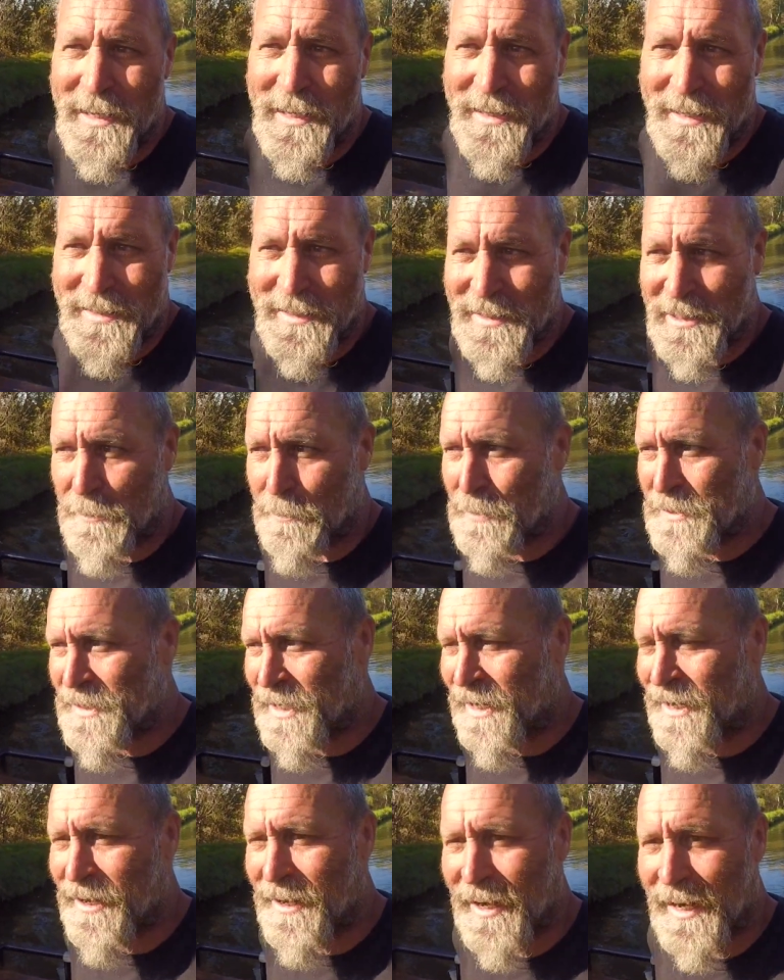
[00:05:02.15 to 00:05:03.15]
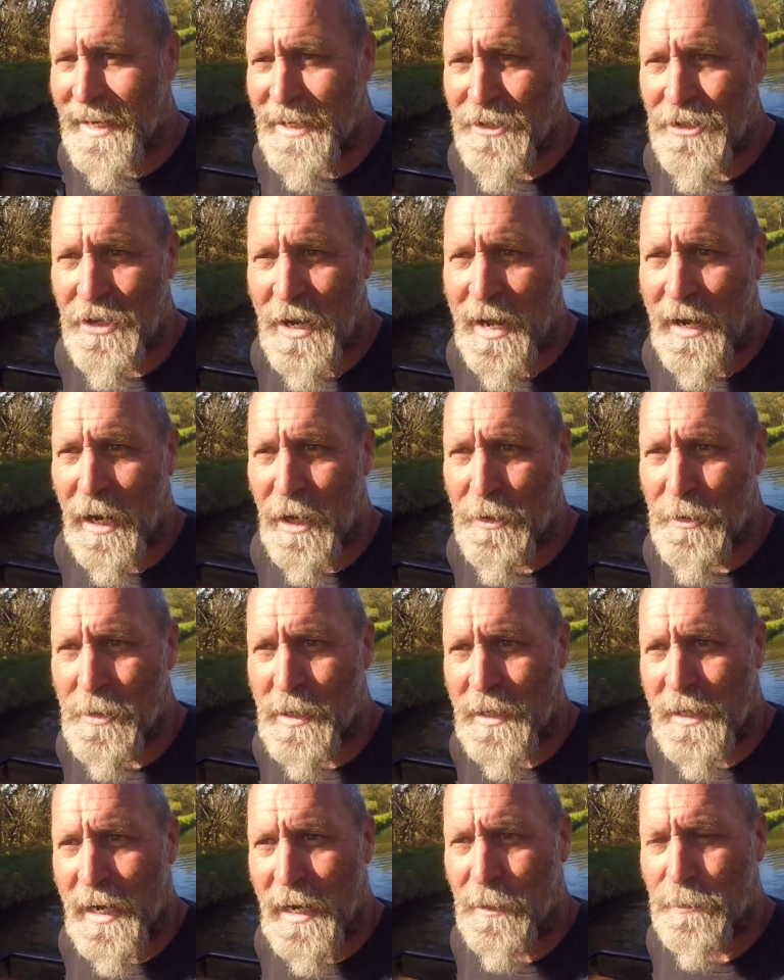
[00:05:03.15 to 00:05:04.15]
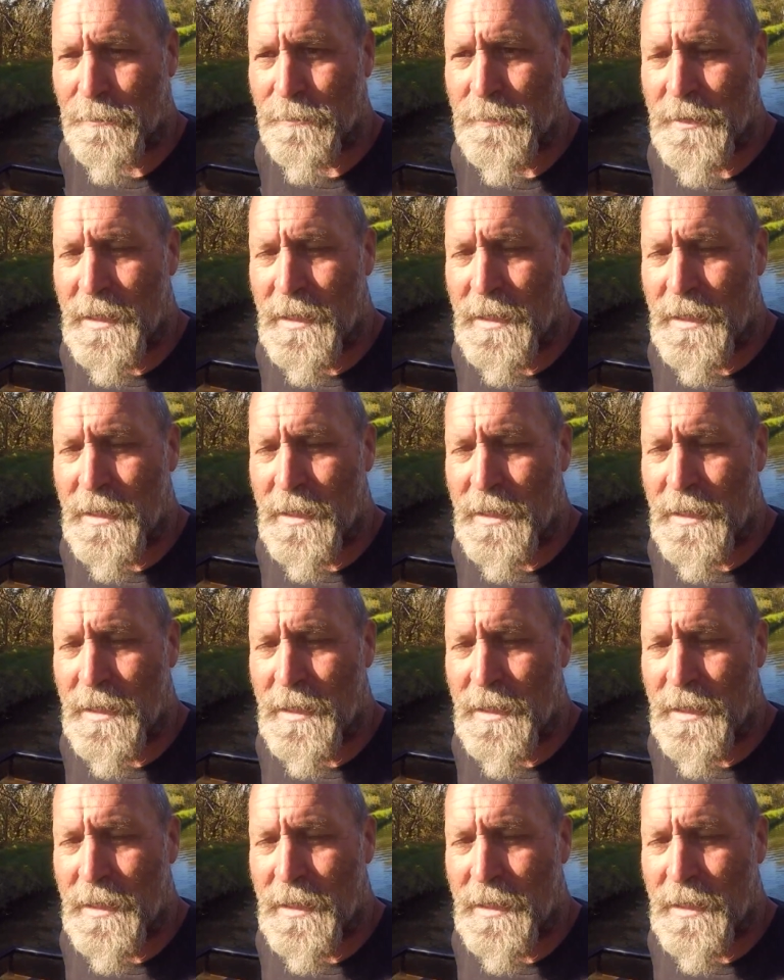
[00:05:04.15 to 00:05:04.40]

This is a particularly shallow canal,